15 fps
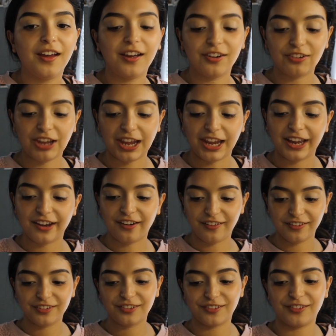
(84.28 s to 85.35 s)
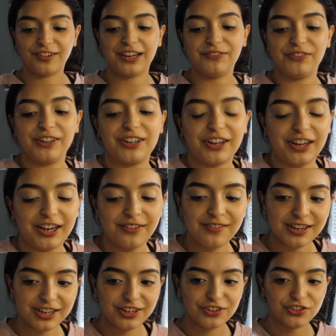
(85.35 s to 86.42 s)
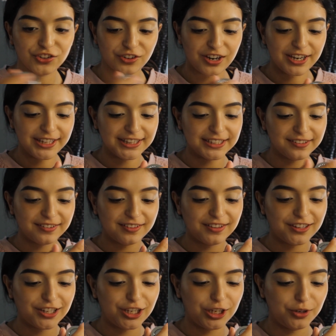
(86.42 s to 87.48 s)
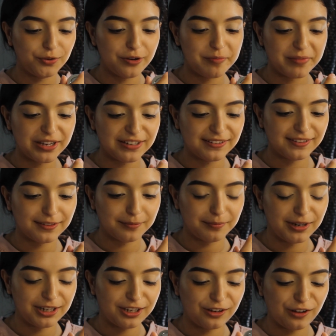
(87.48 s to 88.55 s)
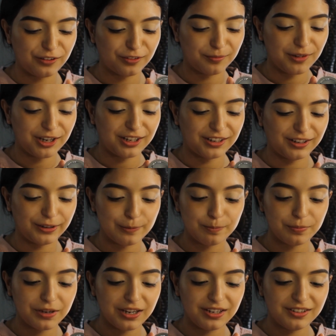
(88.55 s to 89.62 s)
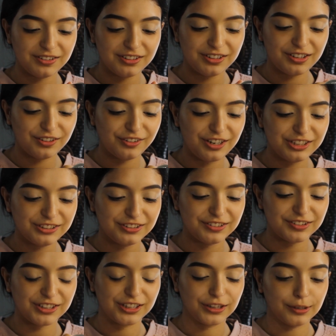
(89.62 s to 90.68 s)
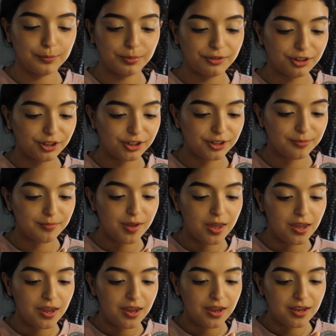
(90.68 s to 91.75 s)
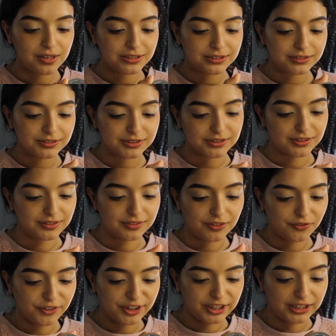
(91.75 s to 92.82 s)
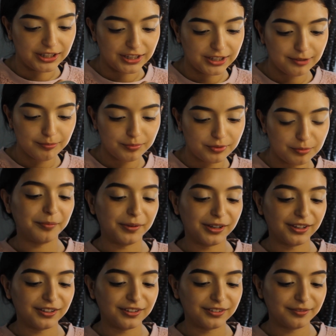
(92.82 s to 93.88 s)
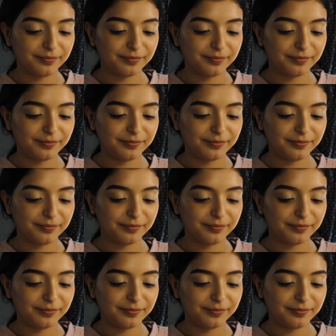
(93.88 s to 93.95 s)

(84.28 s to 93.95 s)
Okay, and also I forgot I wanted to try this QMS Medi Cosmetic Lip Liner corrector. It's a lip serum, so it's for your lips, but